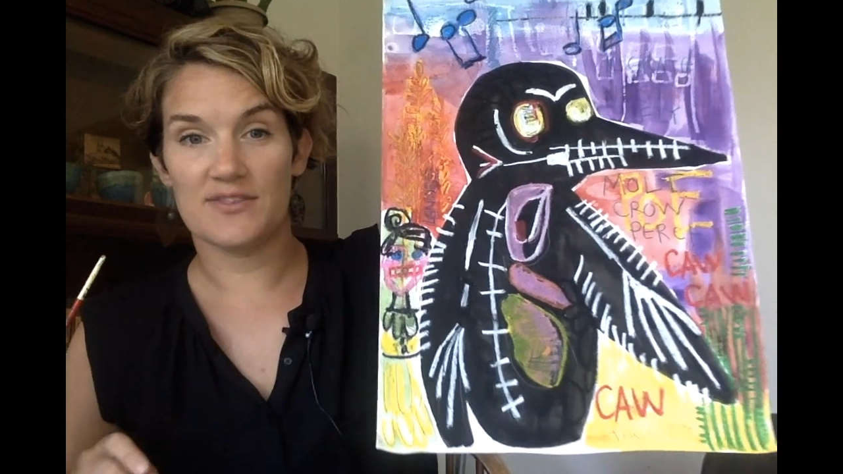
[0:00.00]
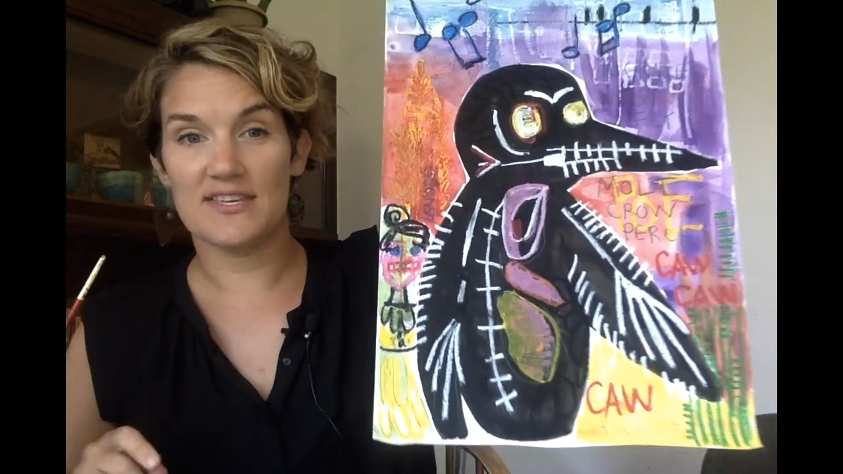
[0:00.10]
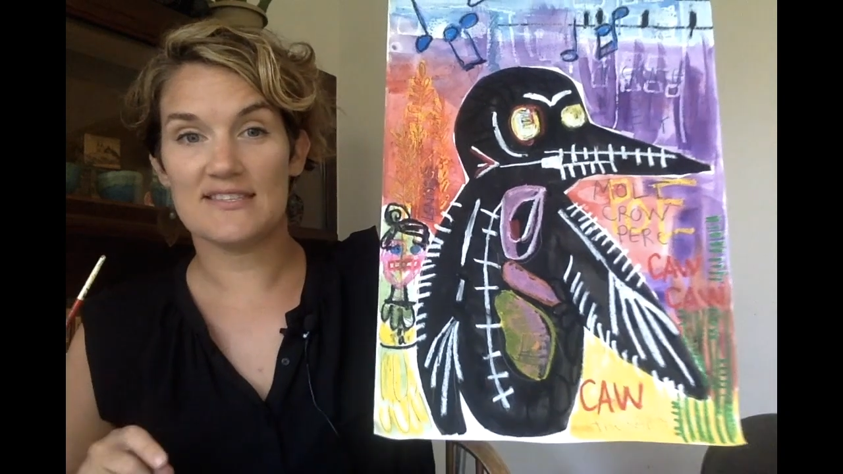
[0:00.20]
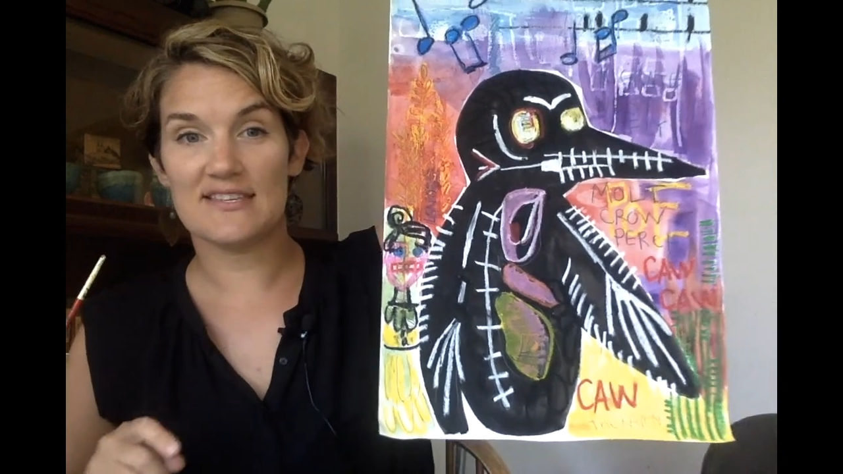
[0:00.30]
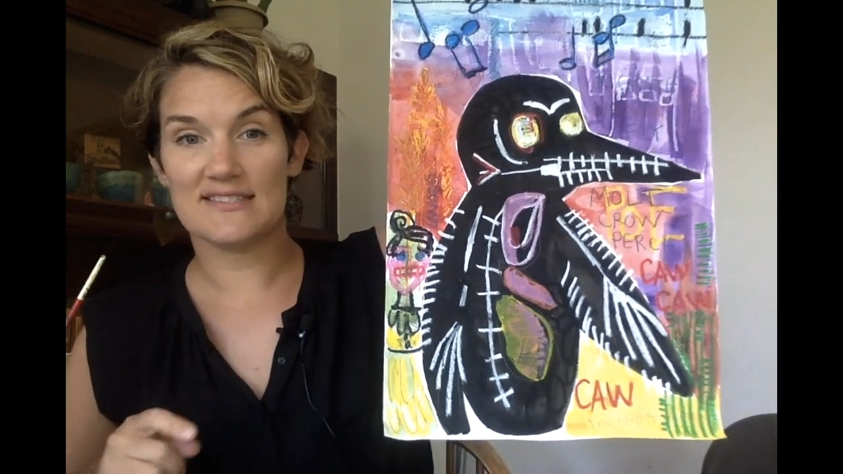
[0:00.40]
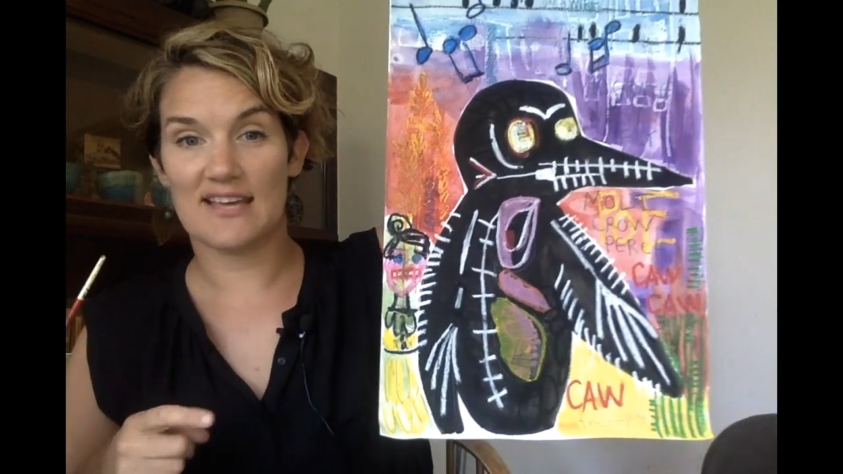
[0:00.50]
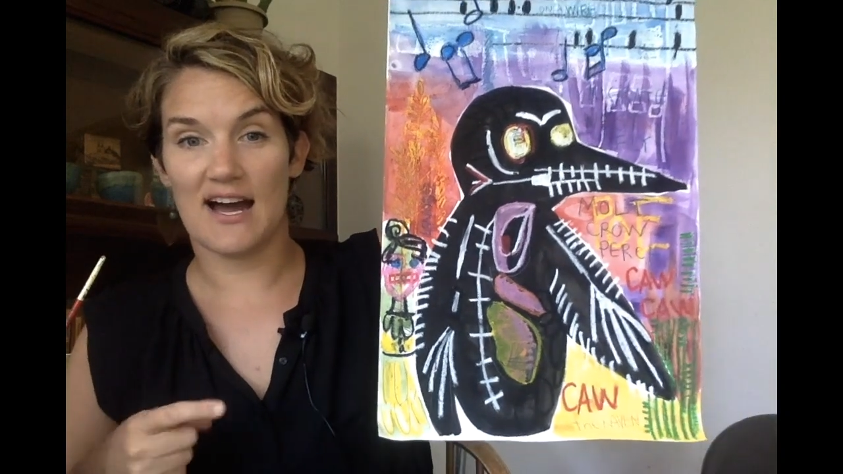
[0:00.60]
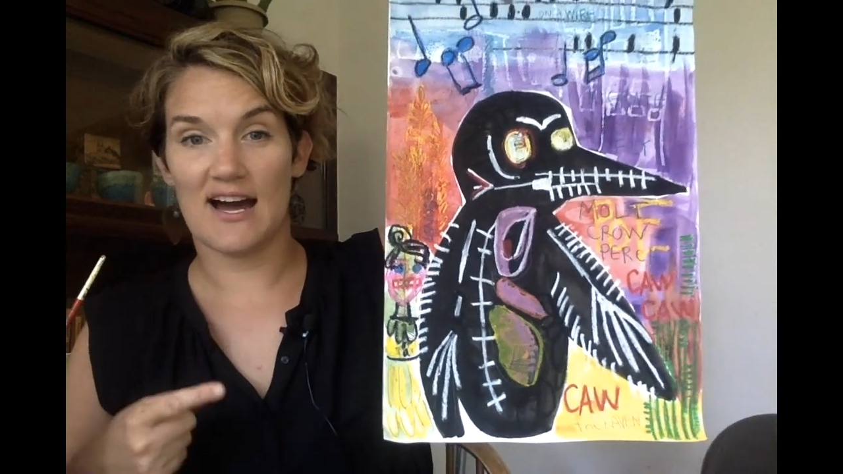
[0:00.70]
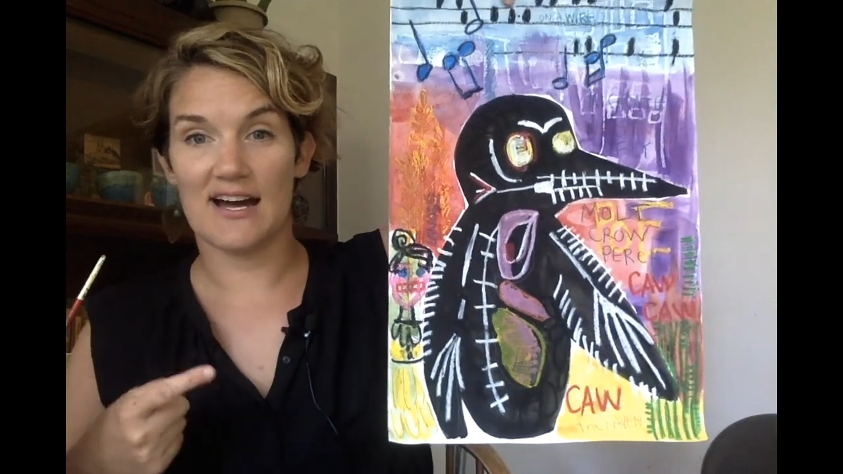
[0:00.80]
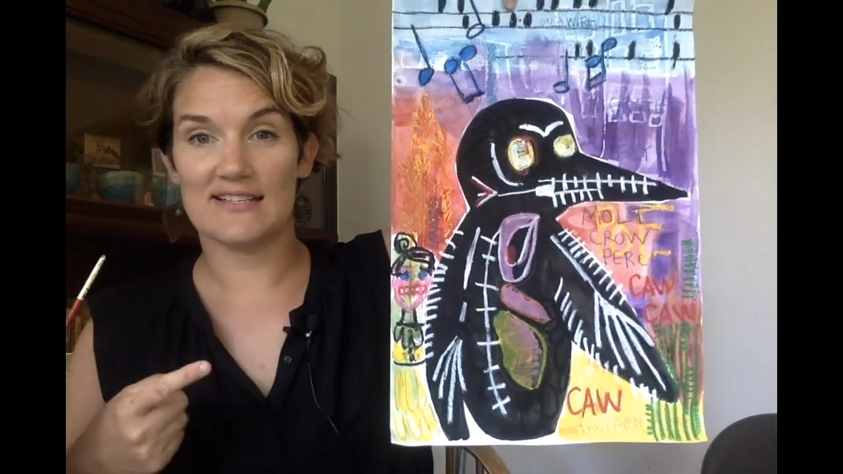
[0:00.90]
this has
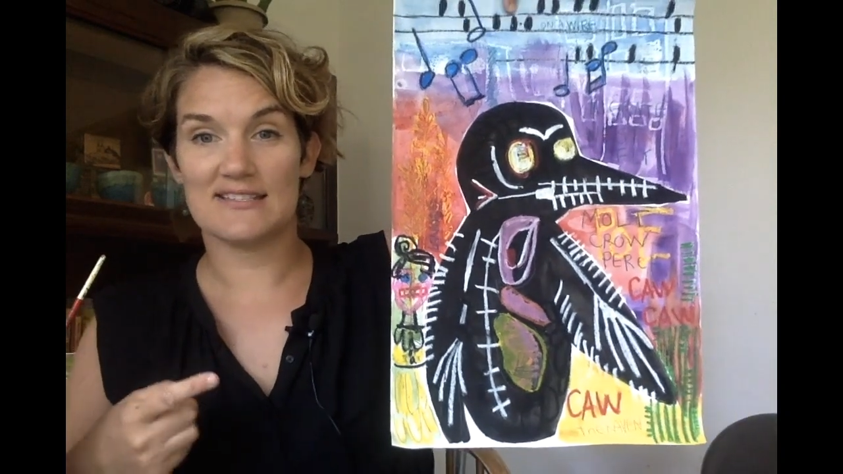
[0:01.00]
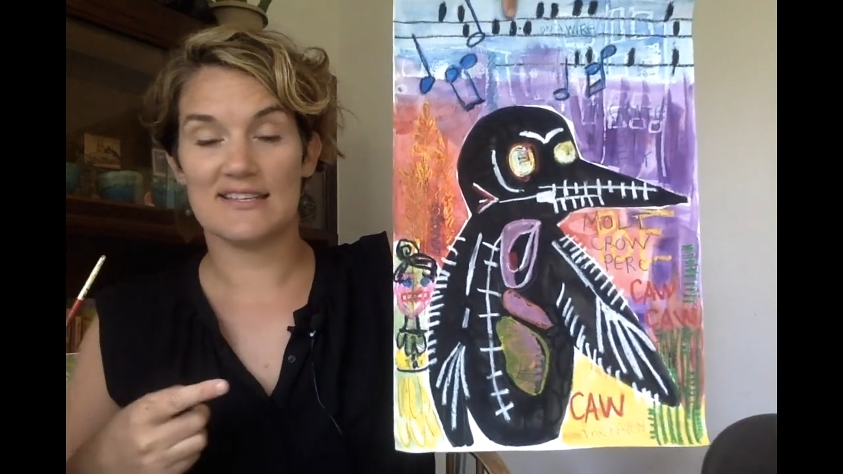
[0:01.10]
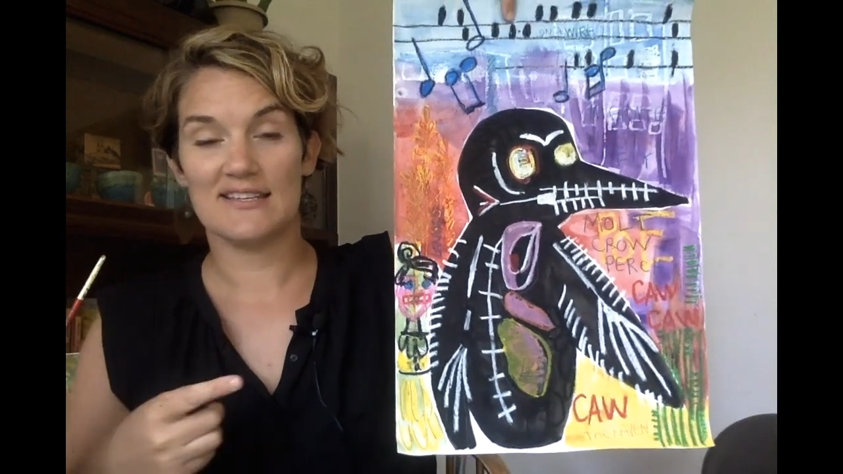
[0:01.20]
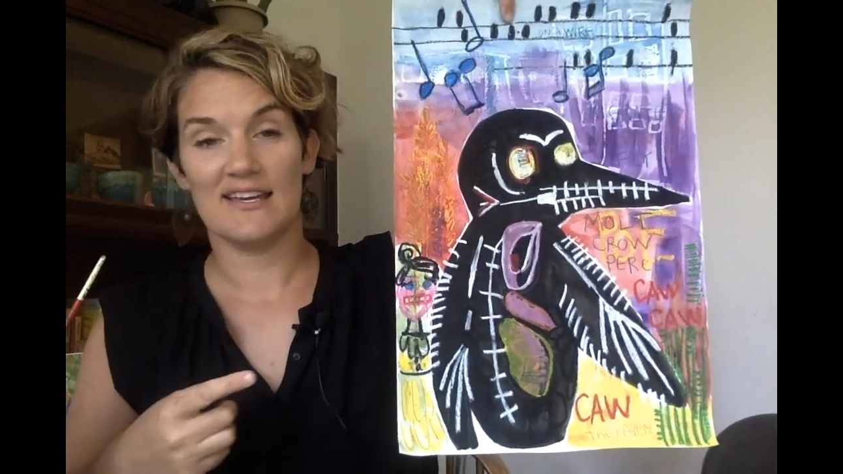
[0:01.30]
got